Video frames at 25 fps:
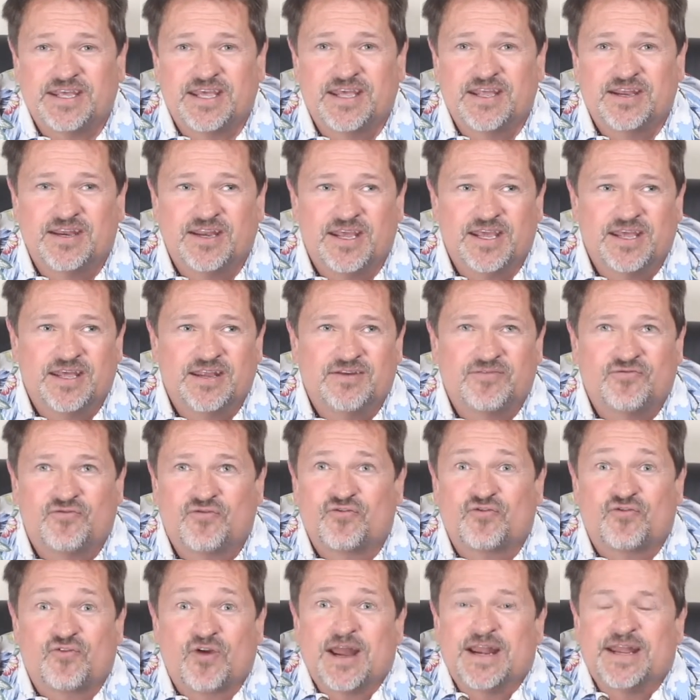and
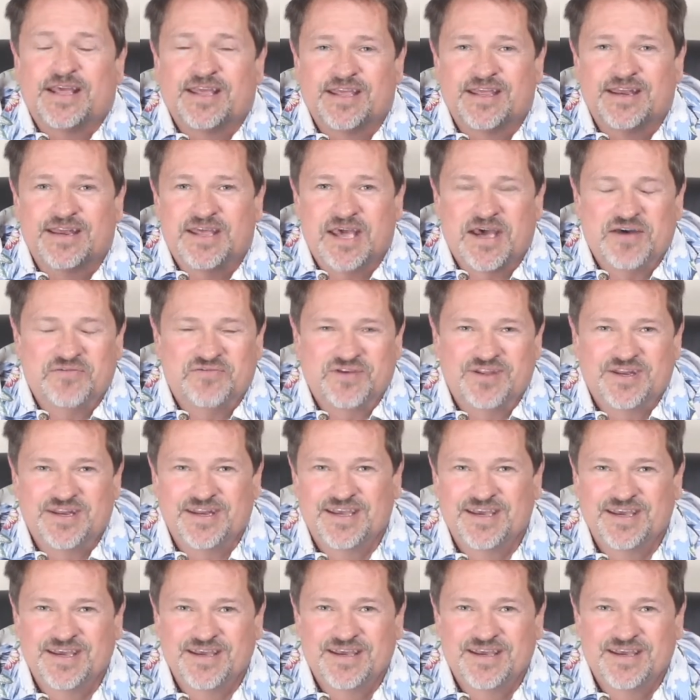fretting in heaven.